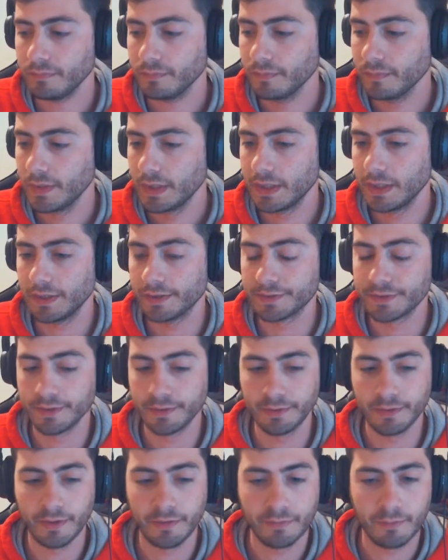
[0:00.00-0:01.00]
Yeah, so
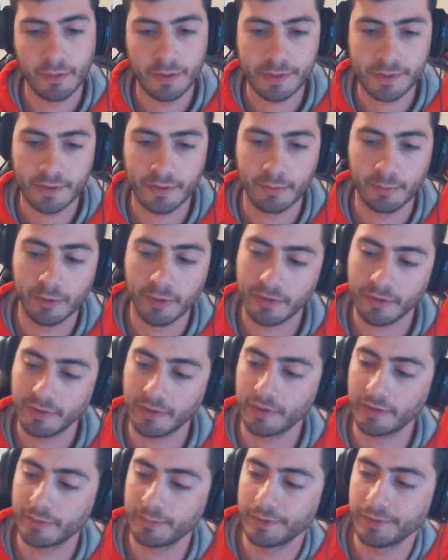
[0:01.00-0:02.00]
enough wasting our breath
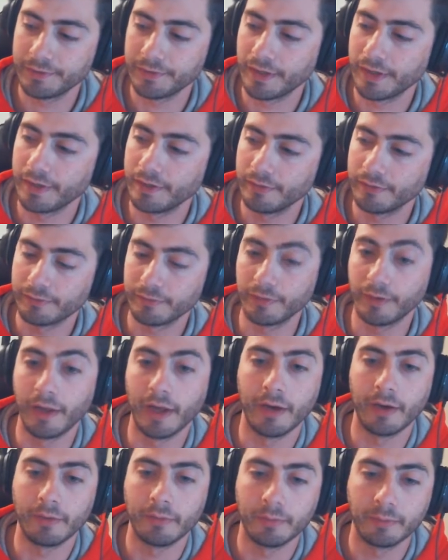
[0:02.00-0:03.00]
talking about Dino for
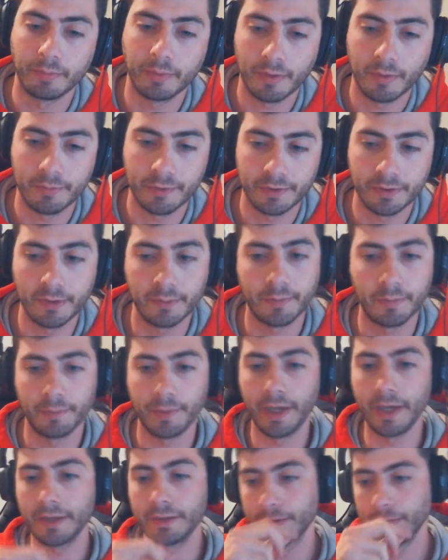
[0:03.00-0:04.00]
now. We'll probably double
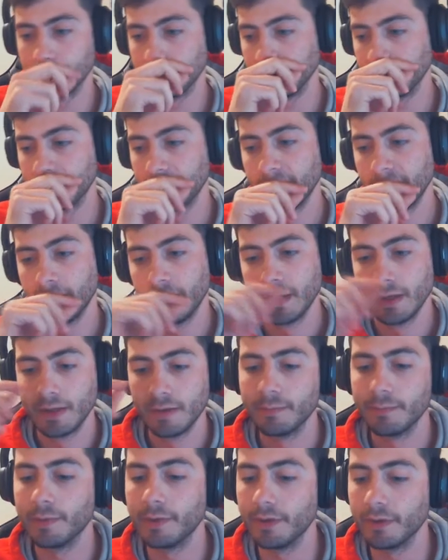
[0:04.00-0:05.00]
back to it.
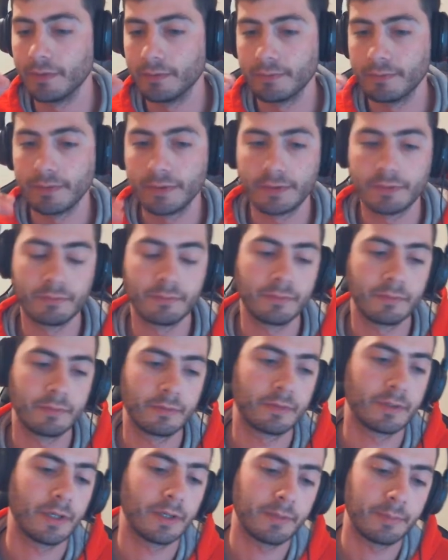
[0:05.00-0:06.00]
But we
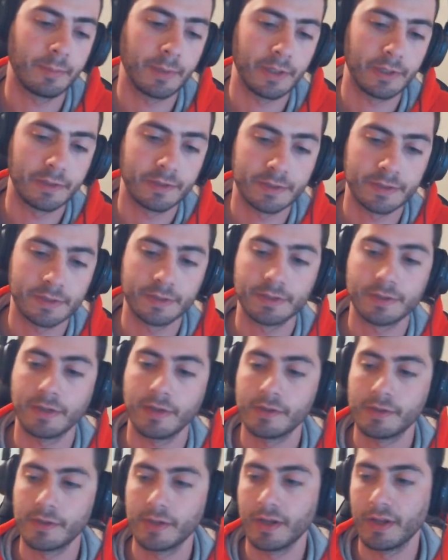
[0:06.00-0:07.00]
got the ban list
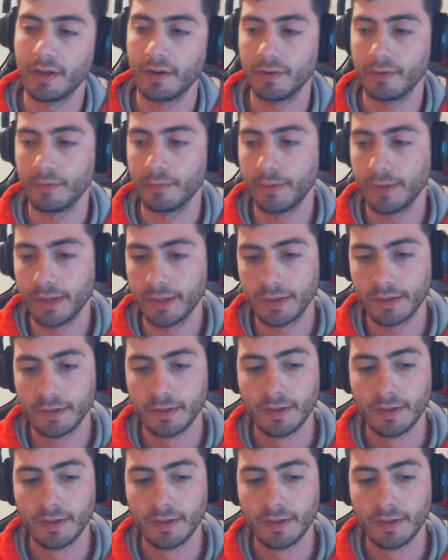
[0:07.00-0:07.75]
discussion out of the way.